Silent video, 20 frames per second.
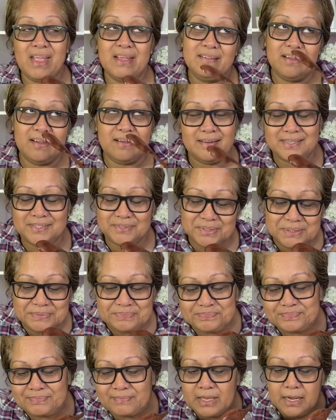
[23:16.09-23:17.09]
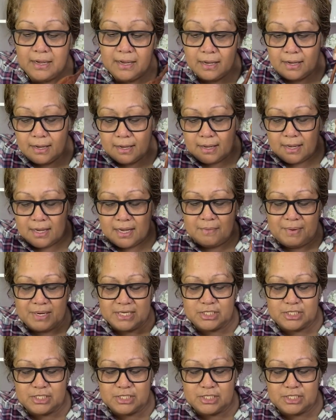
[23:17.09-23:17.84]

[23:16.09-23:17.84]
So anyway, get back